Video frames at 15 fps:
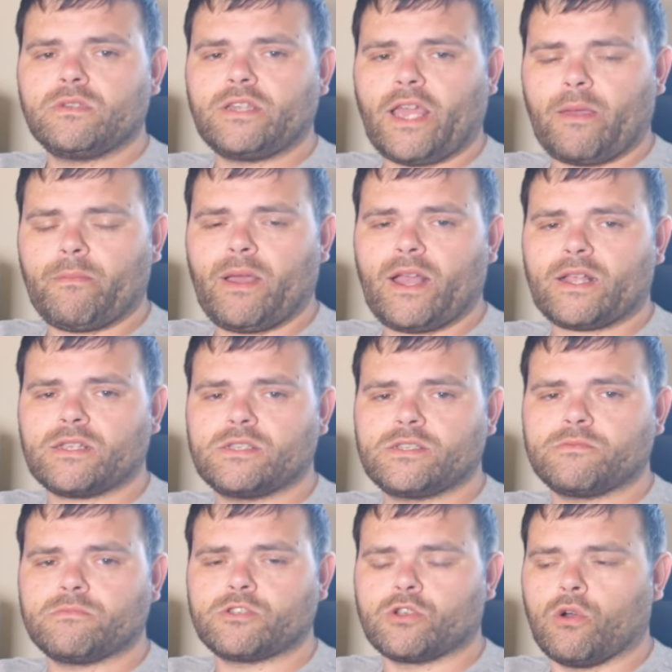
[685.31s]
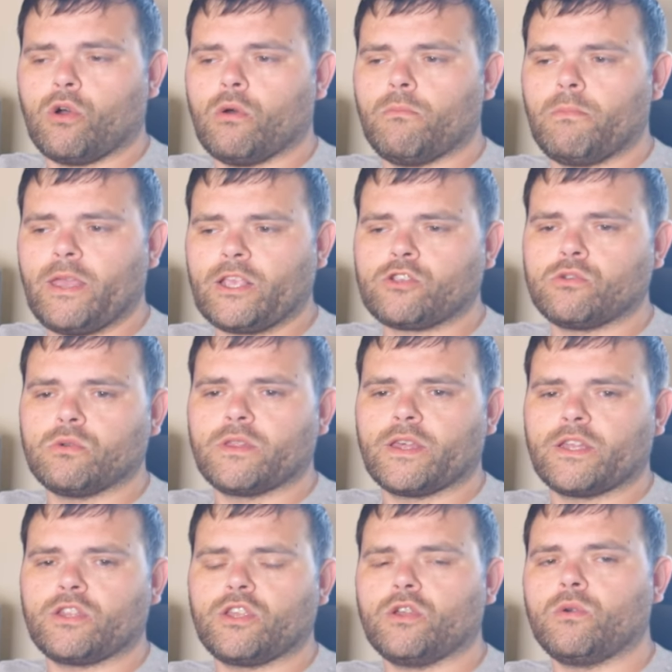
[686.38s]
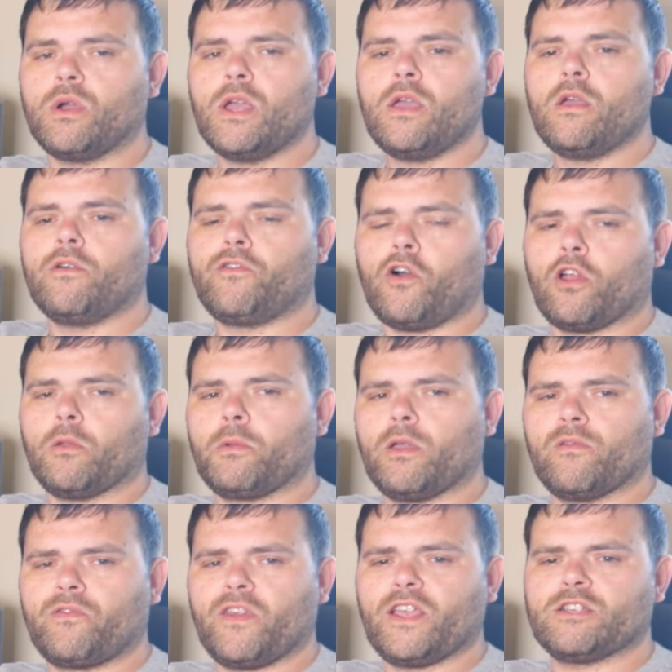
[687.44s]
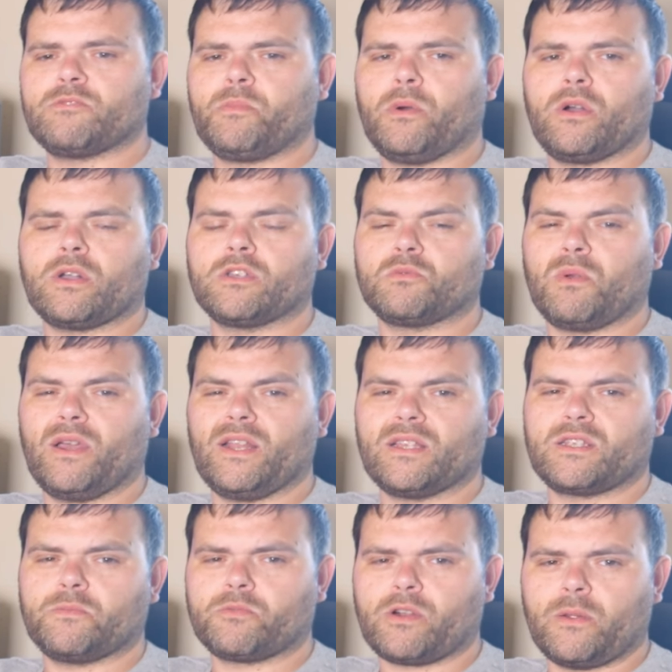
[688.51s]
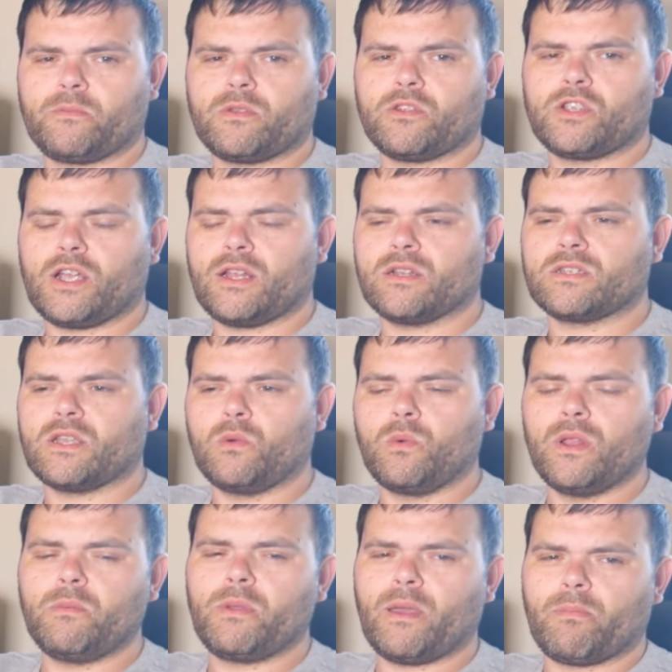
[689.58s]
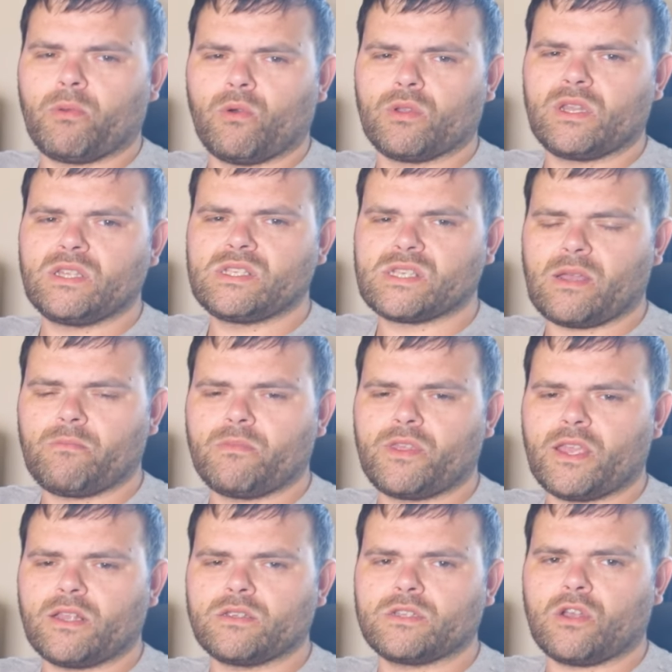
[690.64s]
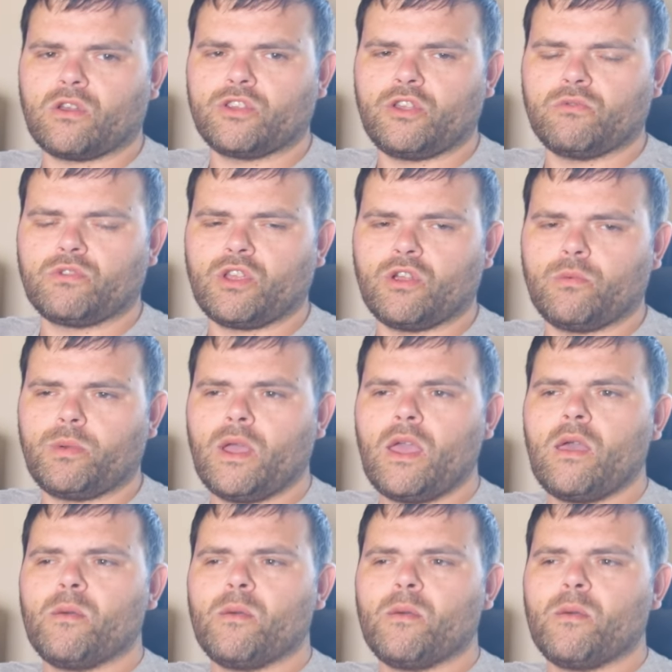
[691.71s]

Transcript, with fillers: TechMax, so make sure that you follow me on Facebook as well as subscribe to the channel because I will be uploading some things on YouTube,